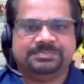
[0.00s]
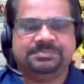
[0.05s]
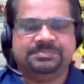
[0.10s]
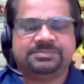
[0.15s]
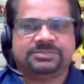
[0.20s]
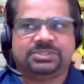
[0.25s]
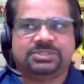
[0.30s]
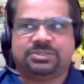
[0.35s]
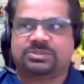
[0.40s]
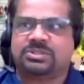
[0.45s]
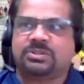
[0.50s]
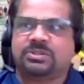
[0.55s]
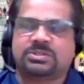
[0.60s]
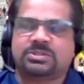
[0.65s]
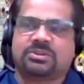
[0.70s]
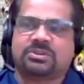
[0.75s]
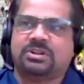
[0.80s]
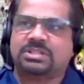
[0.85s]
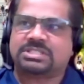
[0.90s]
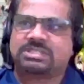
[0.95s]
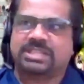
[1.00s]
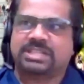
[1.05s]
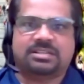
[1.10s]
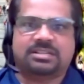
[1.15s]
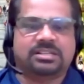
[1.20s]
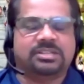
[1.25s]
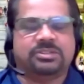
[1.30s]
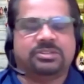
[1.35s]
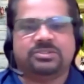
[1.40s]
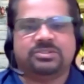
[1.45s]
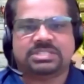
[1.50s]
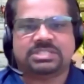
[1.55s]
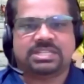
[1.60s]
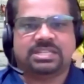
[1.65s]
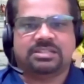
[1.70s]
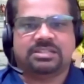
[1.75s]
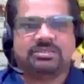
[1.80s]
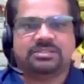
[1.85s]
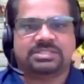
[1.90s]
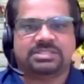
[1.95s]
It was also called Central
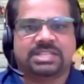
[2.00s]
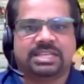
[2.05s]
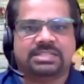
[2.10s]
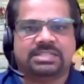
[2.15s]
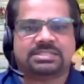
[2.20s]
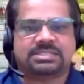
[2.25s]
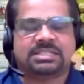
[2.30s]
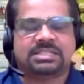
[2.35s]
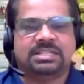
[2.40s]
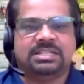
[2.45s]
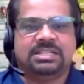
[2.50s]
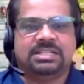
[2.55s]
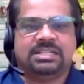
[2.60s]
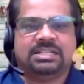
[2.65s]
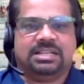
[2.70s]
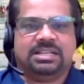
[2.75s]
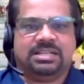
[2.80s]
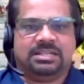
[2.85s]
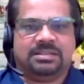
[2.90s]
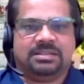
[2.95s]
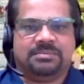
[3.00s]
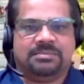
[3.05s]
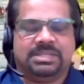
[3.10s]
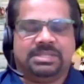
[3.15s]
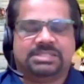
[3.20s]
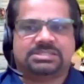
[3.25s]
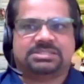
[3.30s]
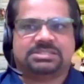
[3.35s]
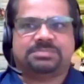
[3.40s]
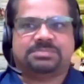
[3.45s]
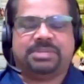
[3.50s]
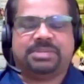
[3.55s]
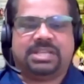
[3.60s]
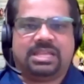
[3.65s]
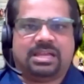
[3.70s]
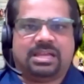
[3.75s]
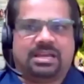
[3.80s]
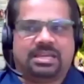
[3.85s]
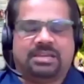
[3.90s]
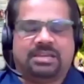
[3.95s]
University those days. It's
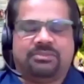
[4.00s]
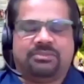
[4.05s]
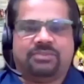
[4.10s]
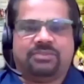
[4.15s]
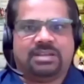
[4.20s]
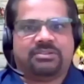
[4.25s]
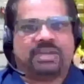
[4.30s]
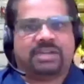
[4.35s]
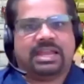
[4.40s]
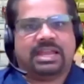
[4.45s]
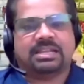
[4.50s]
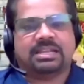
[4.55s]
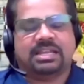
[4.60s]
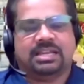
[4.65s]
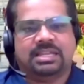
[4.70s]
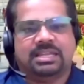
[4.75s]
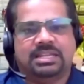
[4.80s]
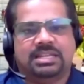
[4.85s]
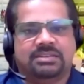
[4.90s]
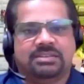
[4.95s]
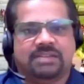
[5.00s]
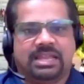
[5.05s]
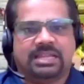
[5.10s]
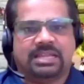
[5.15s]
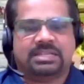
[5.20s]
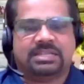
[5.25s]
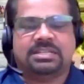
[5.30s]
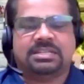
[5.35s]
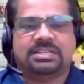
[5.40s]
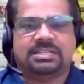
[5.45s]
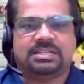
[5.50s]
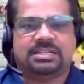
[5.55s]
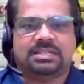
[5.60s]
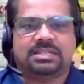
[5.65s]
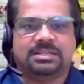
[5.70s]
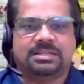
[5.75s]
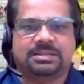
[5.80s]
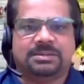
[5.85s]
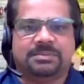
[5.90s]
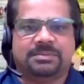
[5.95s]
pretty high, well ranked, highly ranked
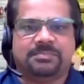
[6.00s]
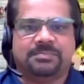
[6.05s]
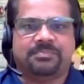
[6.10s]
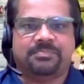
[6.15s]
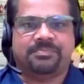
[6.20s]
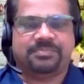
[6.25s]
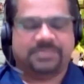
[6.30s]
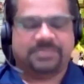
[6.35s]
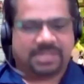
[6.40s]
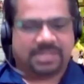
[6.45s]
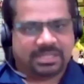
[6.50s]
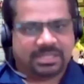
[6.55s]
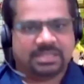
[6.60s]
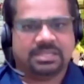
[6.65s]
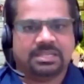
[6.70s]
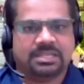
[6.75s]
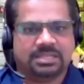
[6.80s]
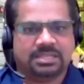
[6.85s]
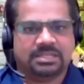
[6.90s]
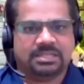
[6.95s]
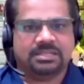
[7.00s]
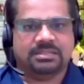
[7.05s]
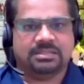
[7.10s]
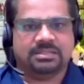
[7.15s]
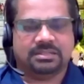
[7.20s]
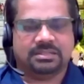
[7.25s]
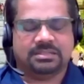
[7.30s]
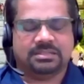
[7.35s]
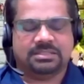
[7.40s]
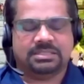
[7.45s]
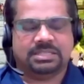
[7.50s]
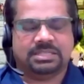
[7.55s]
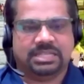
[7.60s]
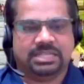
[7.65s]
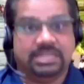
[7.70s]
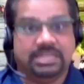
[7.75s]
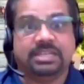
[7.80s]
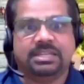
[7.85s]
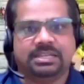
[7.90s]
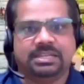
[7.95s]
in
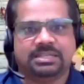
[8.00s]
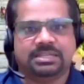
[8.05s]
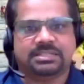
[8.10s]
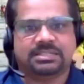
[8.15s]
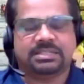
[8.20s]
India.